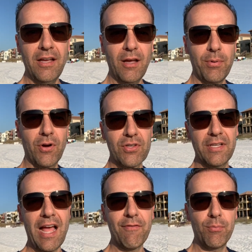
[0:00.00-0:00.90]
Uh,
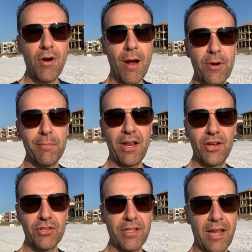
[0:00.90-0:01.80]
personally, I have a property
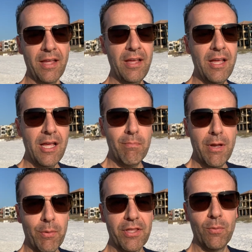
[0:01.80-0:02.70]
manager that I
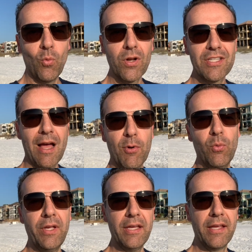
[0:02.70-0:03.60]
meet with him one time a
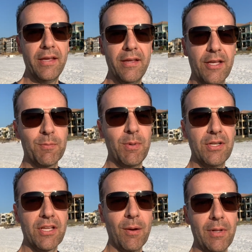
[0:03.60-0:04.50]
week. I spend
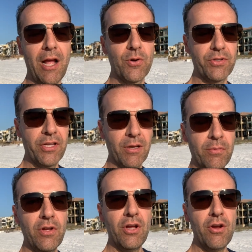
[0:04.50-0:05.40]
a couple hours with him
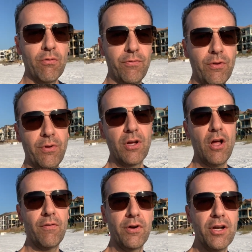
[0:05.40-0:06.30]
reviewing
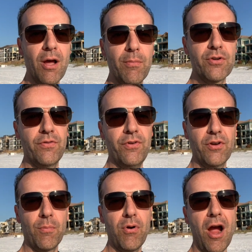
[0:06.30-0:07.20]
all of our numbers,
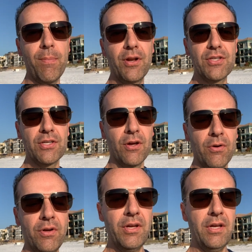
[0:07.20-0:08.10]
reviewing our properties.
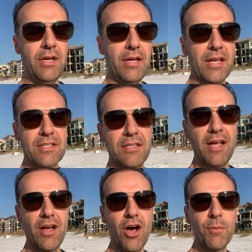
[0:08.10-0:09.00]
So it's
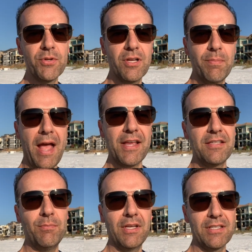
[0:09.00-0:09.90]
not 100%
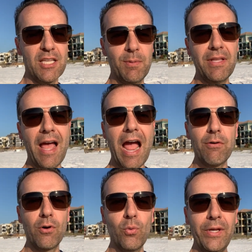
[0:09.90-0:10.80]
passive because I spend that
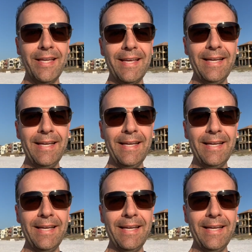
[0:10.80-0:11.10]
hour a week,